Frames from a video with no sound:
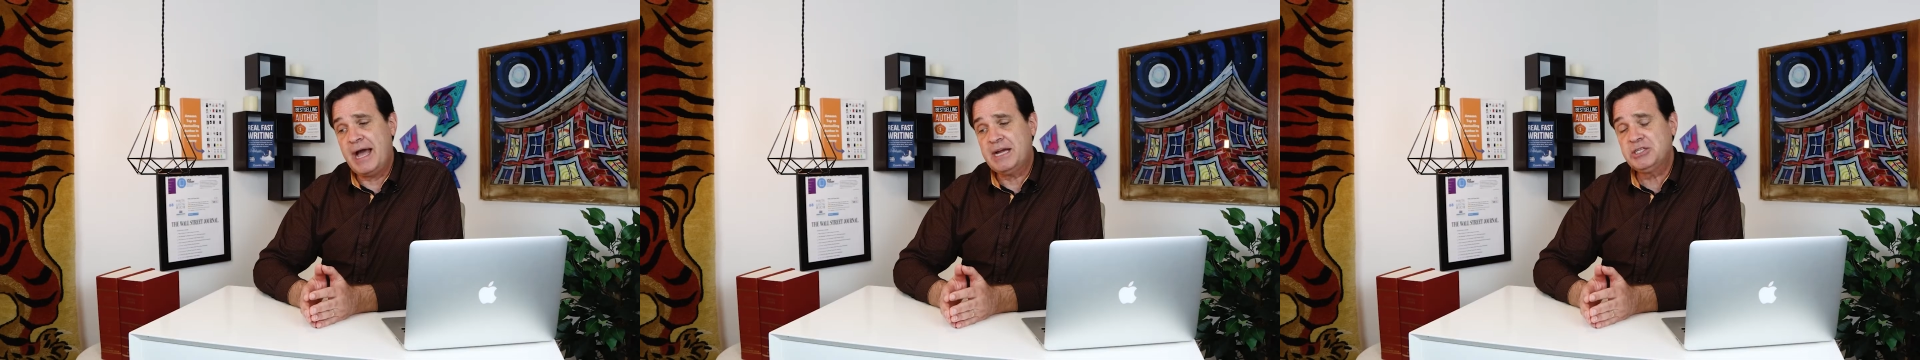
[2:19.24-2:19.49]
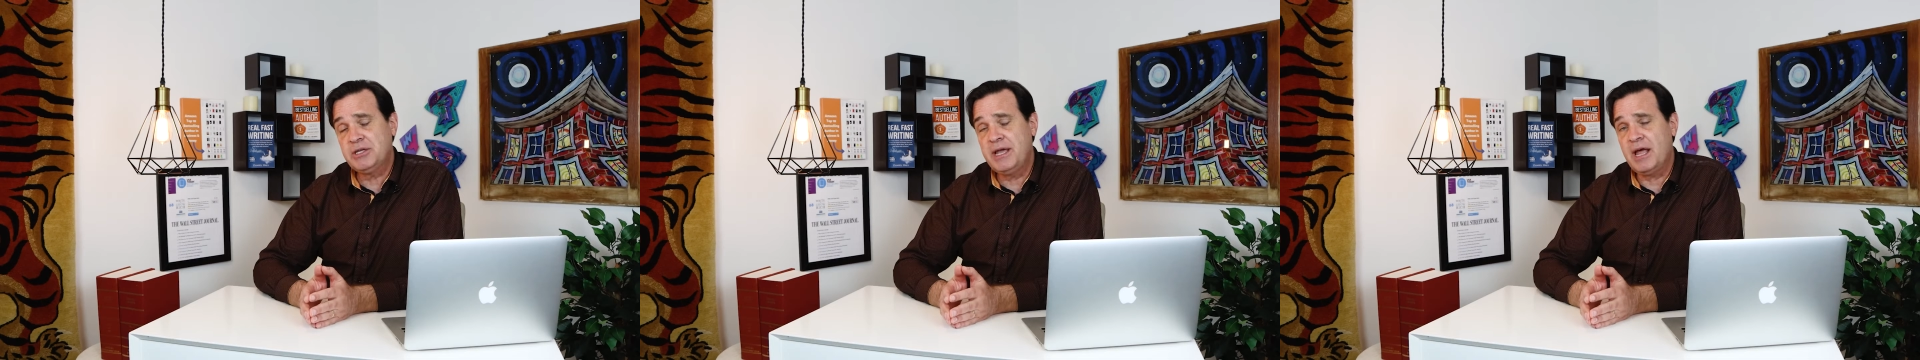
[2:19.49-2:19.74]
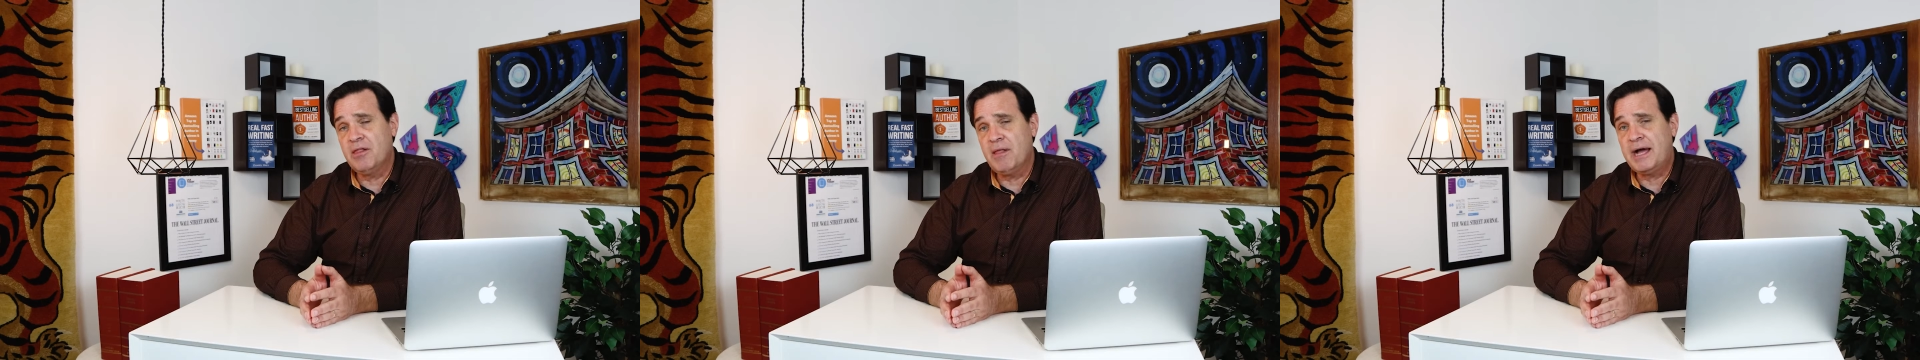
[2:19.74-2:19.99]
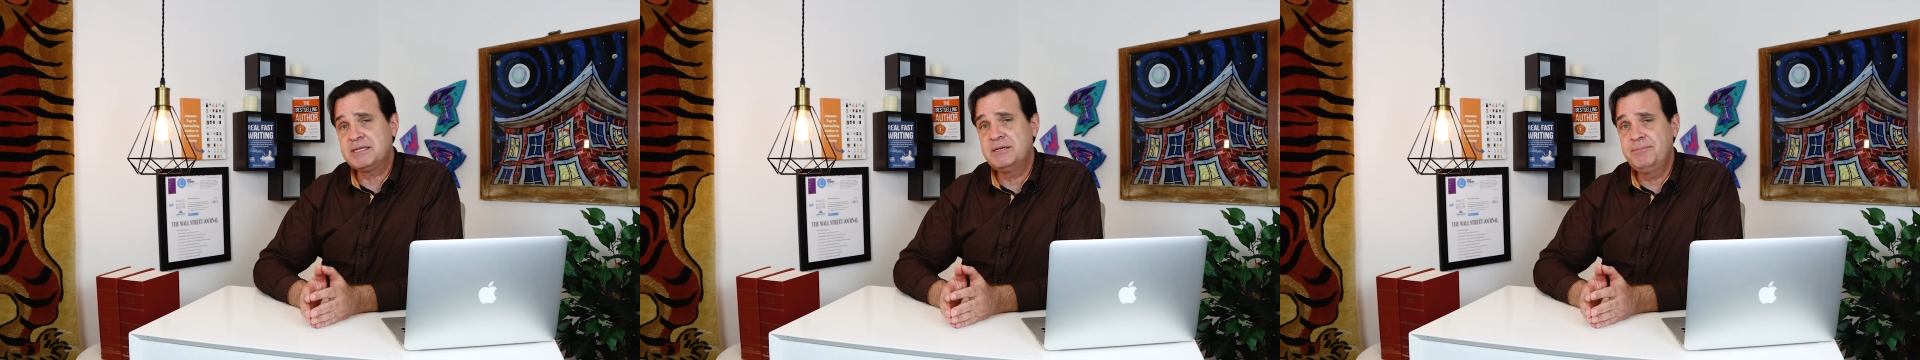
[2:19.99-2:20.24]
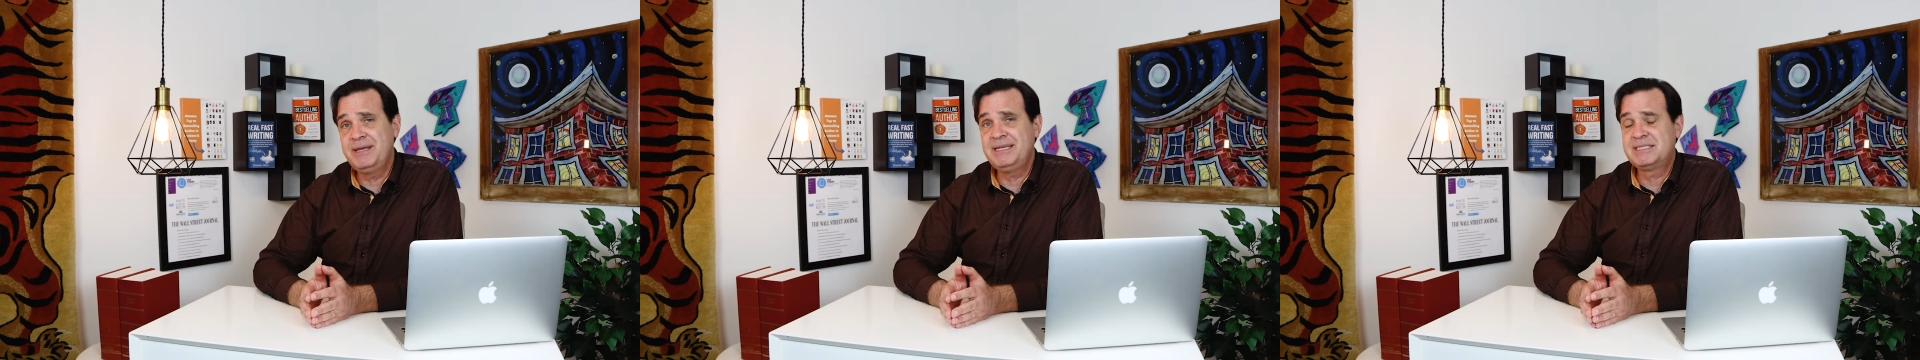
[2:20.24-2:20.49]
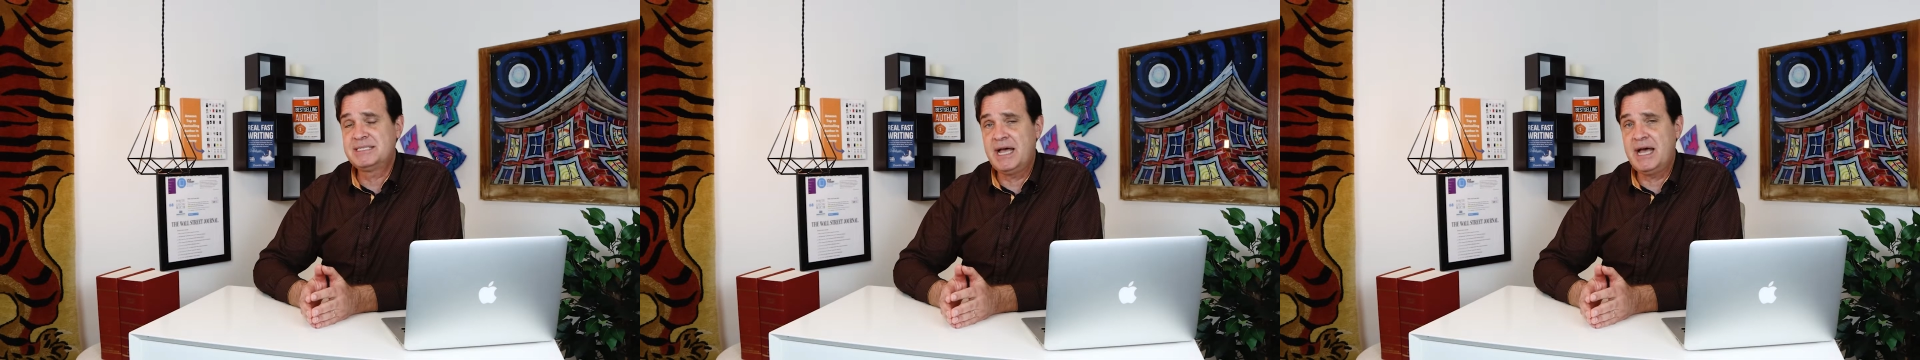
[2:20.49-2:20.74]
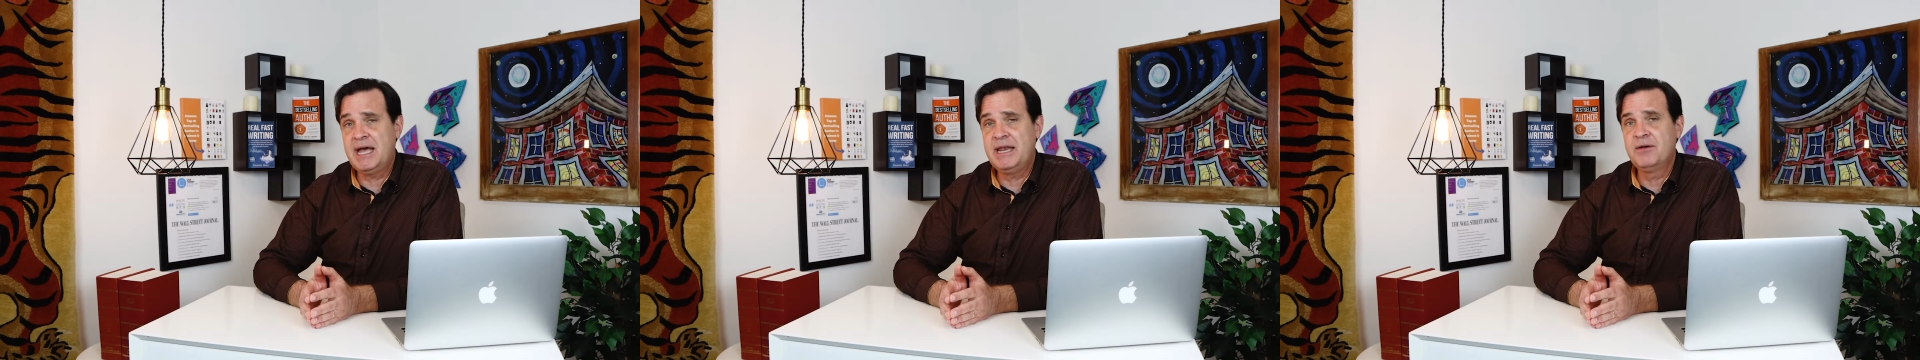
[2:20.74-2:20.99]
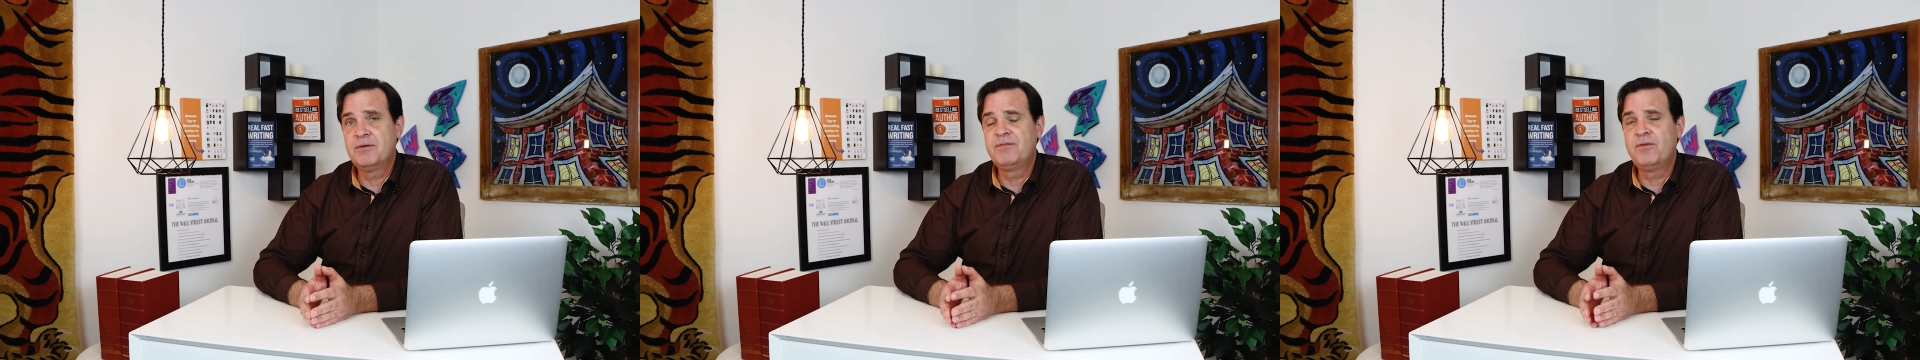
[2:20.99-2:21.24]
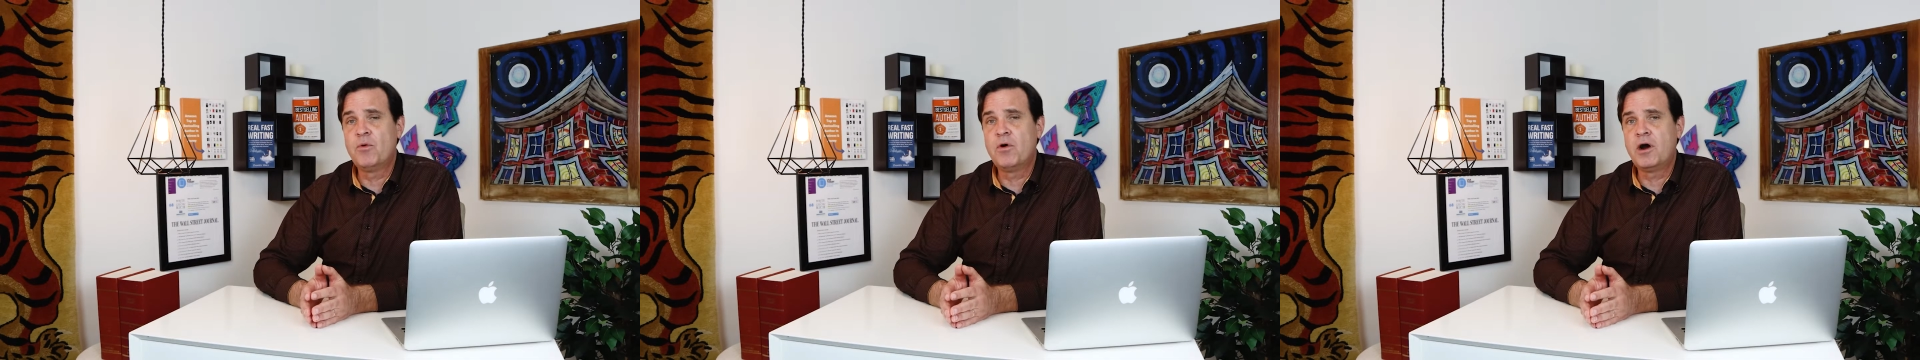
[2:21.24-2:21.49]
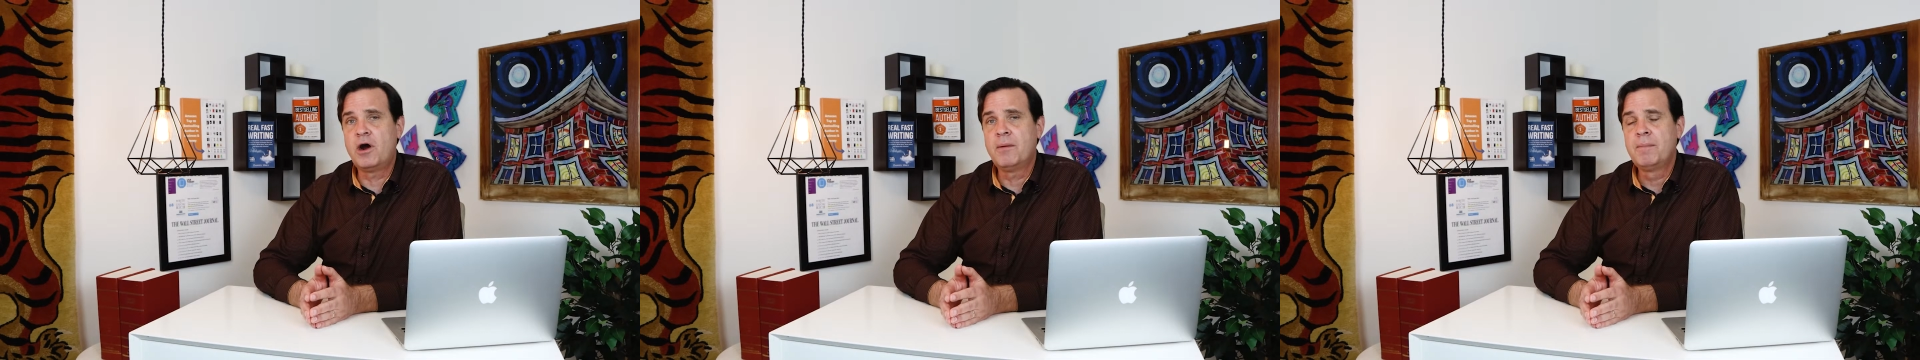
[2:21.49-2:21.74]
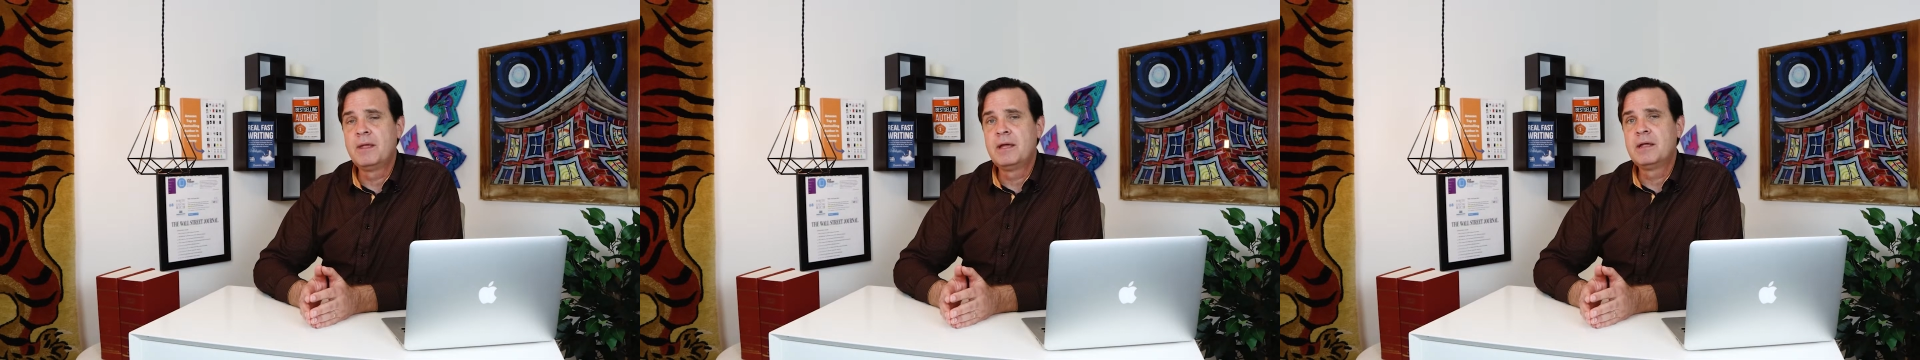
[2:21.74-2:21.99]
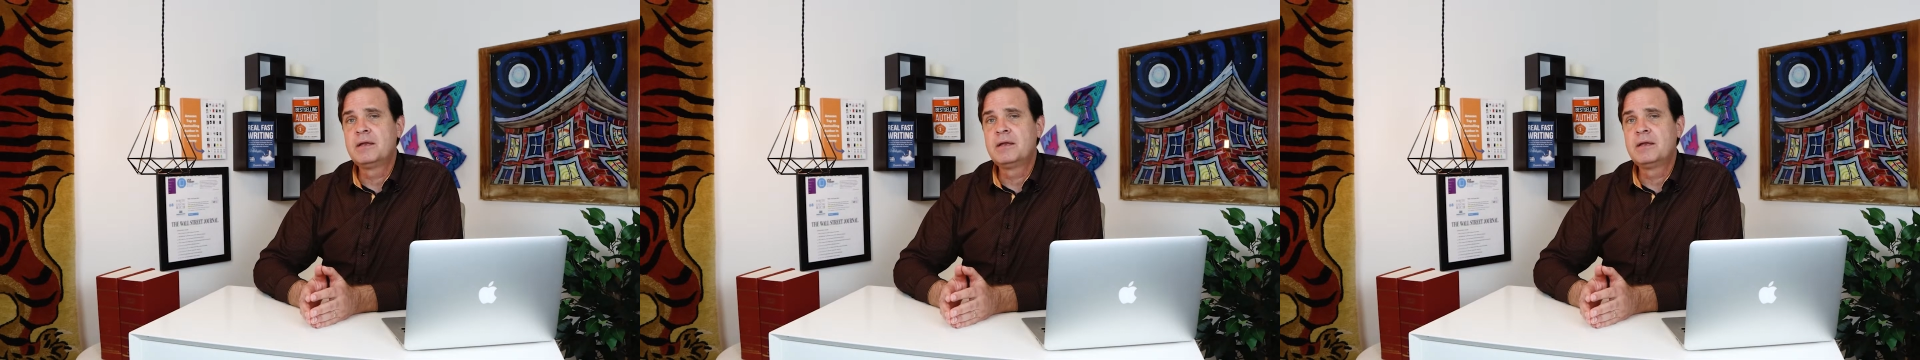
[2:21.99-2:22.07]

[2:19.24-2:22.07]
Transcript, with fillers: actually a lot to be said for